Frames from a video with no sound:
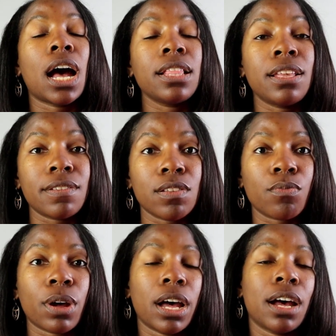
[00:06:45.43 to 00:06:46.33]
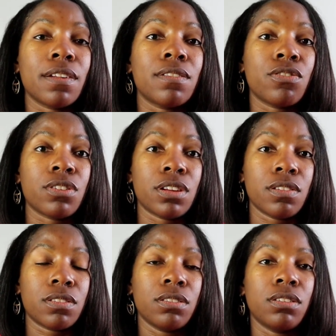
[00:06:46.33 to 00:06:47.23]
This is why I
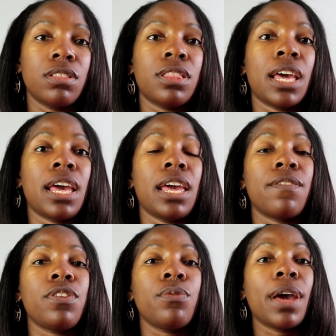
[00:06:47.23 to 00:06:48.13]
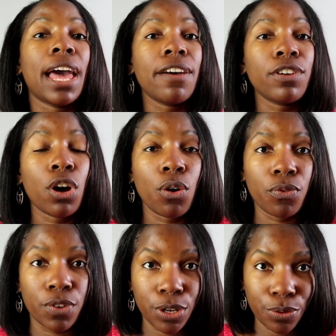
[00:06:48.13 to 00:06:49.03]
suggest that if you have an
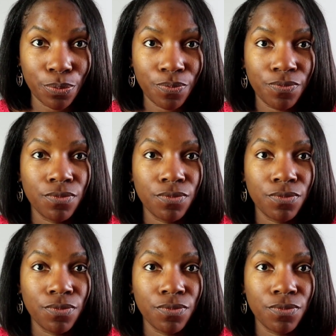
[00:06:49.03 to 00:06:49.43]
old phone,